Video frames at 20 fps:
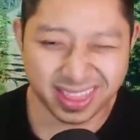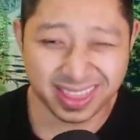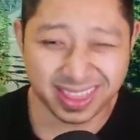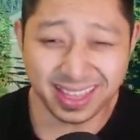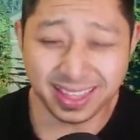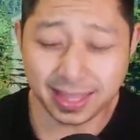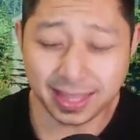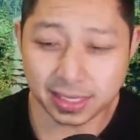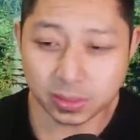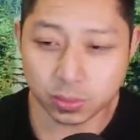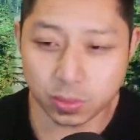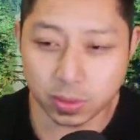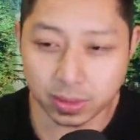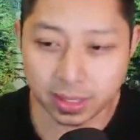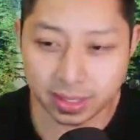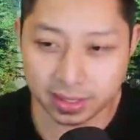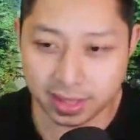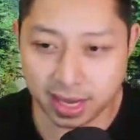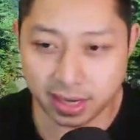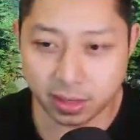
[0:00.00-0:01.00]
think that's what
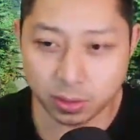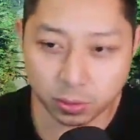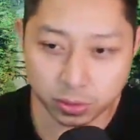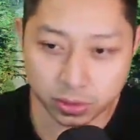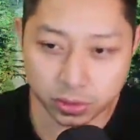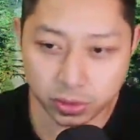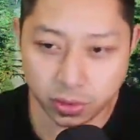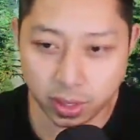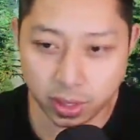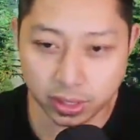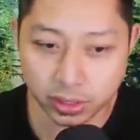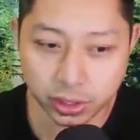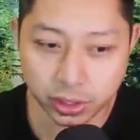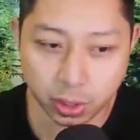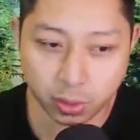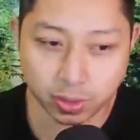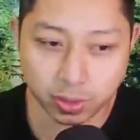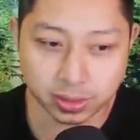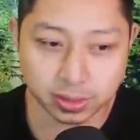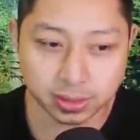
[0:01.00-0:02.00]
Nathaniel was trying to
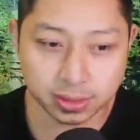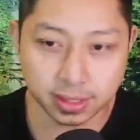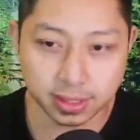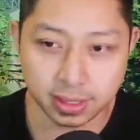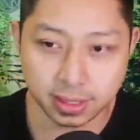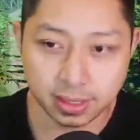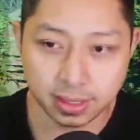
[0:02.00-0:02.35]
show us, the